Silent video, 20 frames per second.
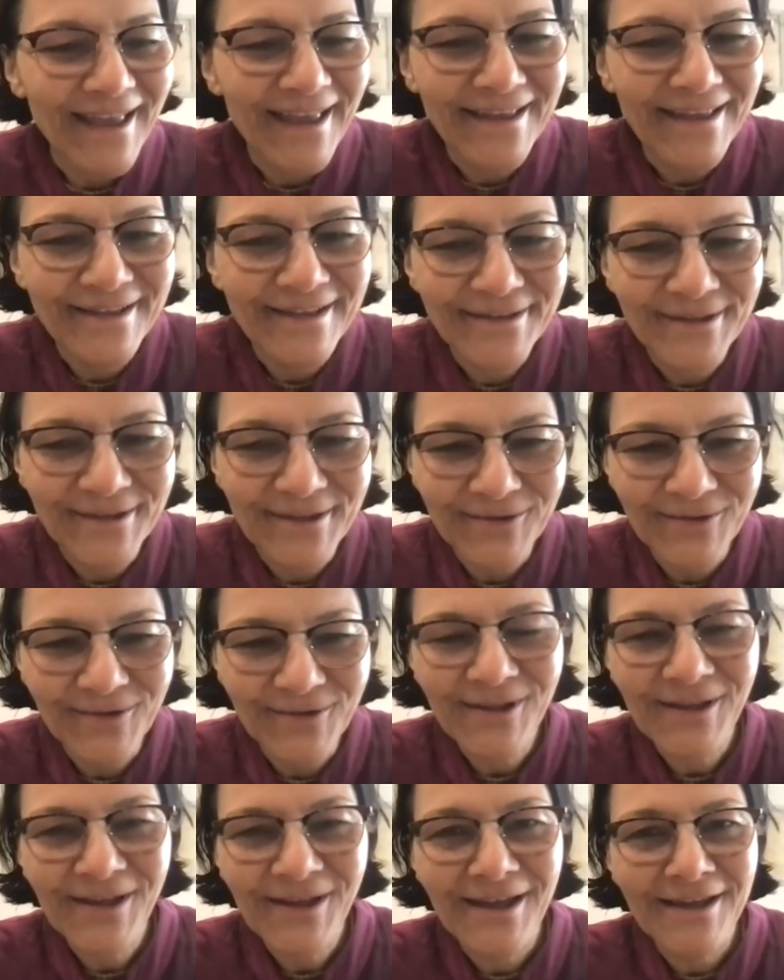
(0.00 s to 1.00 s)
And
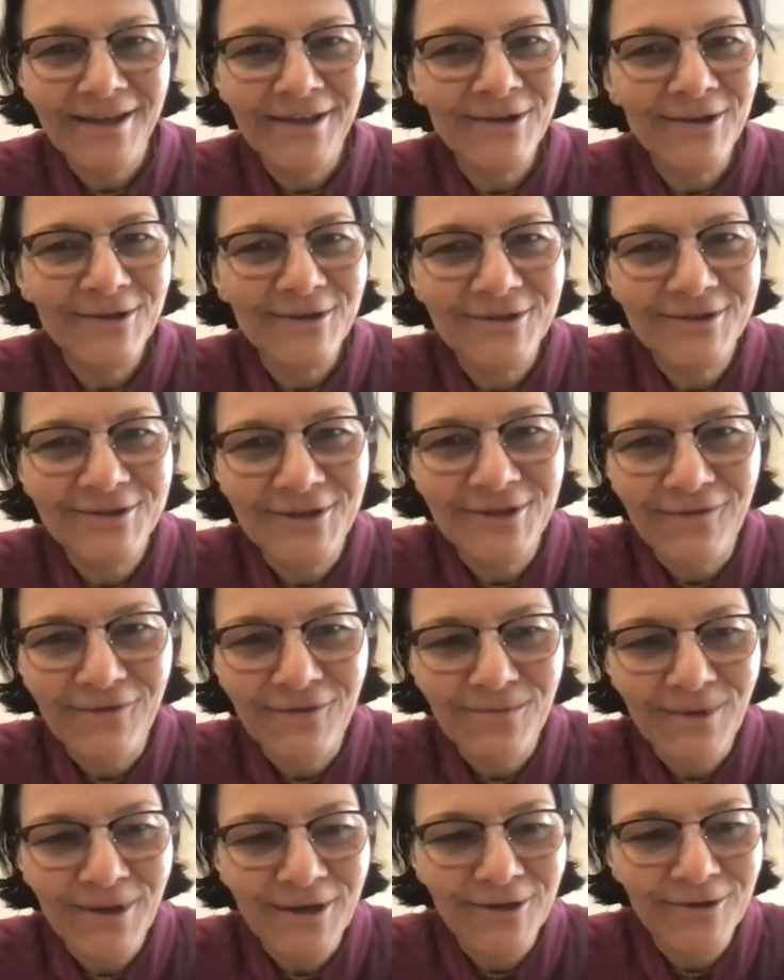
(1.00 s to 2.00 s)
really, I encourage
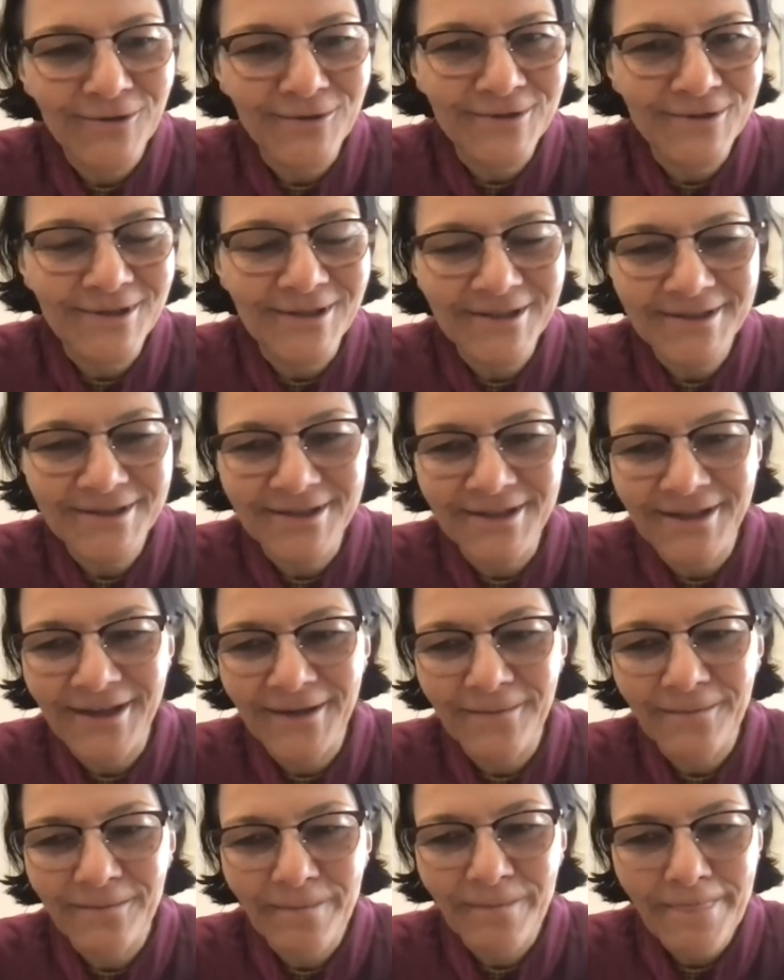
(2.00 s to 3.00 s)
everybody who is
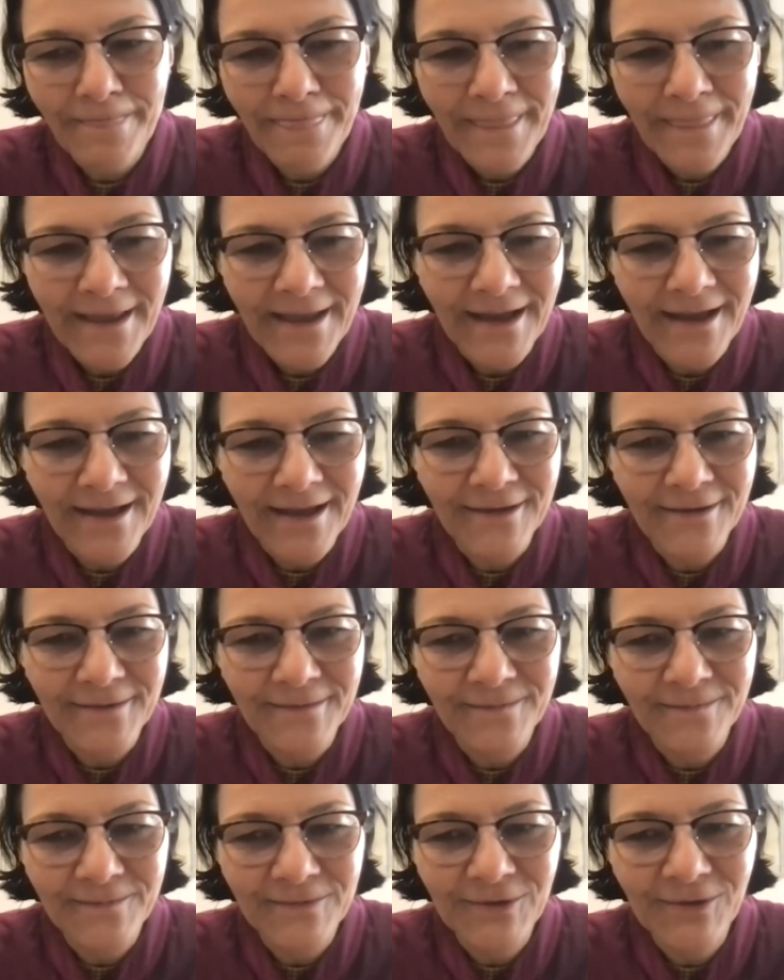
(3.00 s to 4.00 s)
listening um,
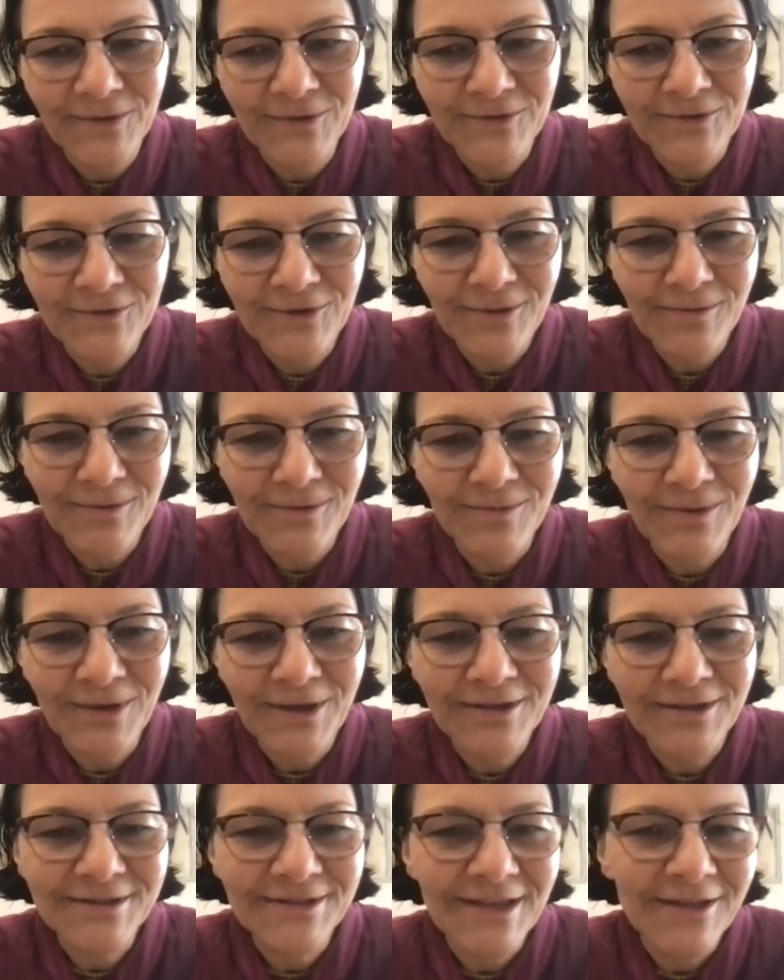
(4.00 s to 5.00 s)
to contribute
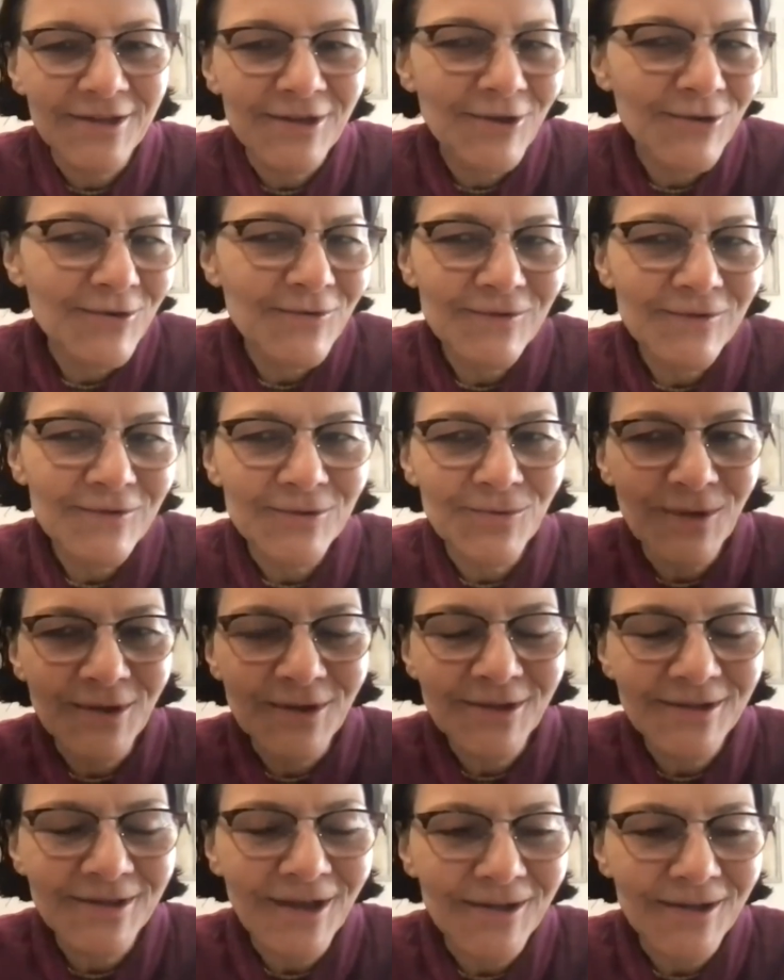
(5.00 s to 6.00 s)
because I know even
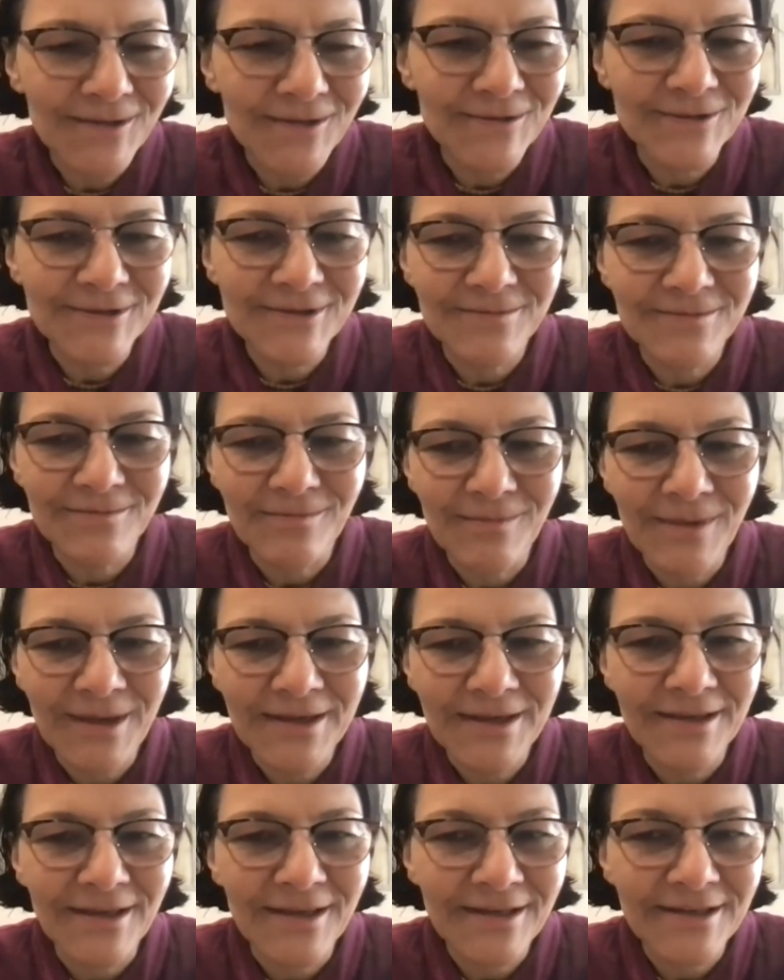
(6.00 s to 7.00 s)
twenty dollars
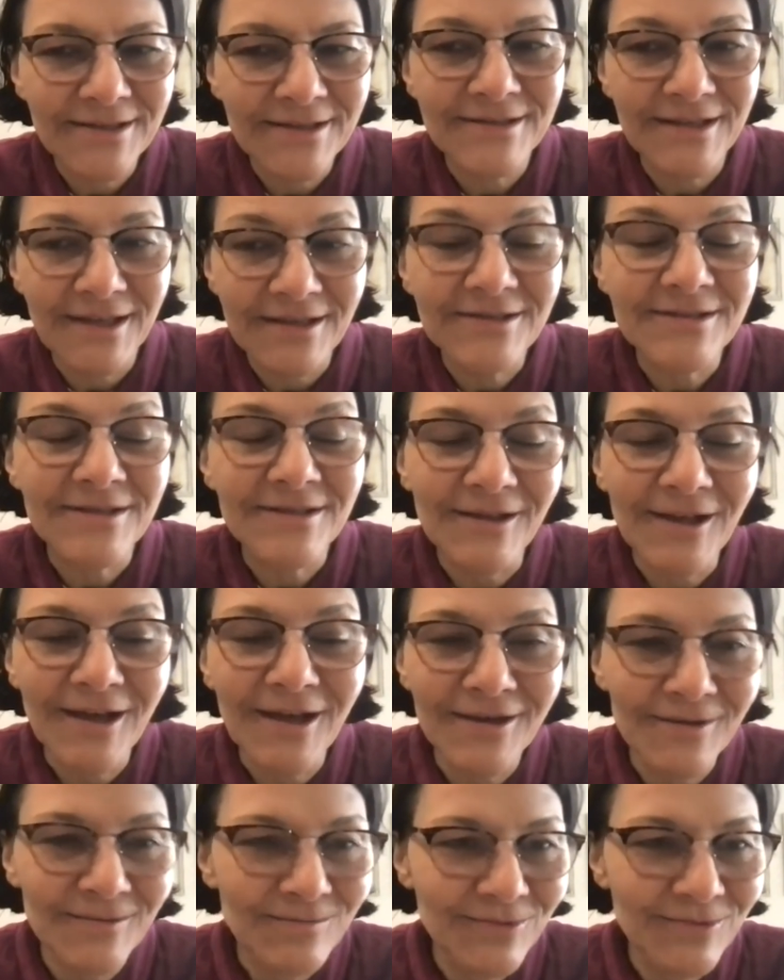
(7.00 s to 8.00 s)
make it's it's a
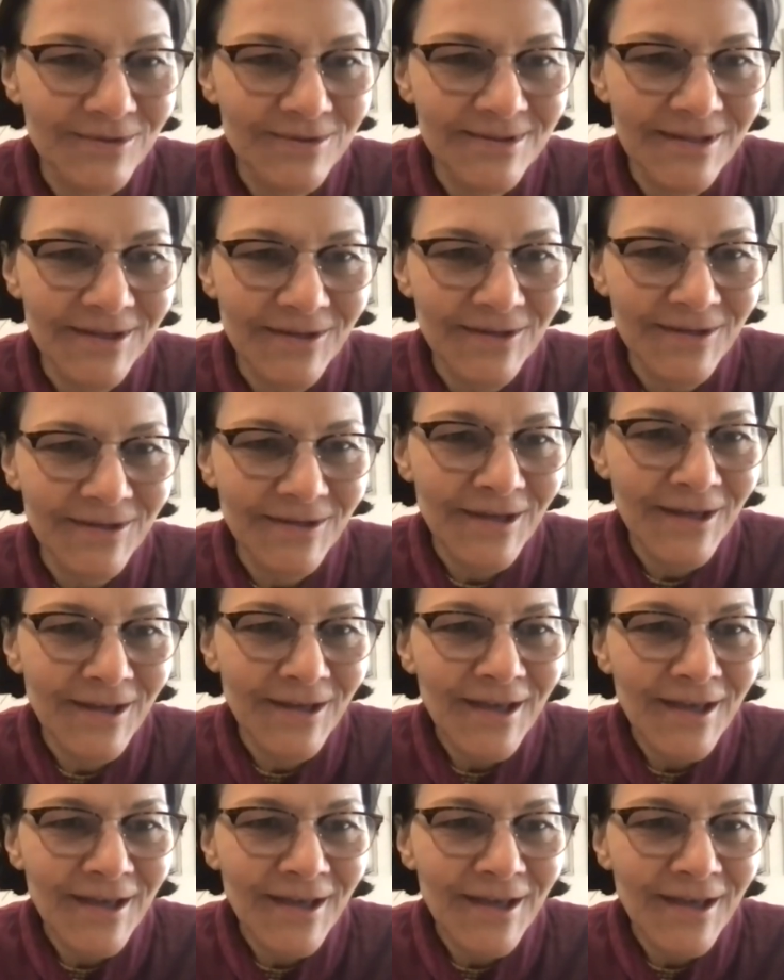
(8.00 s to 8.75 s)
lot in Brazil,